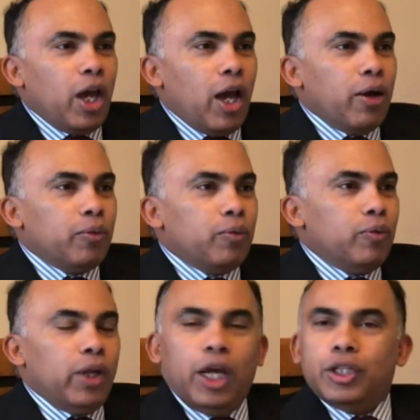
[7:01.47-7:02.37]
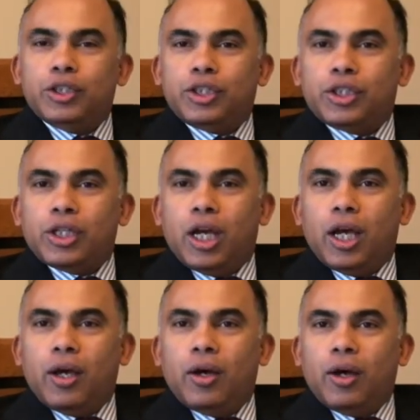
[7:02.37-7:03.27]
have learned
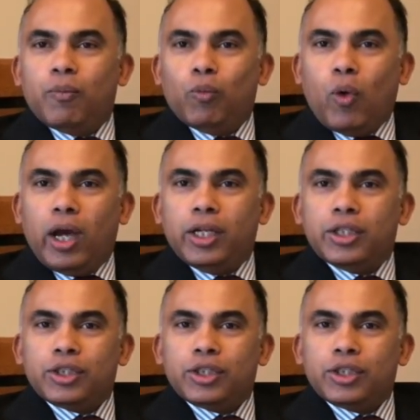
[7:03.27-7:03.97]
while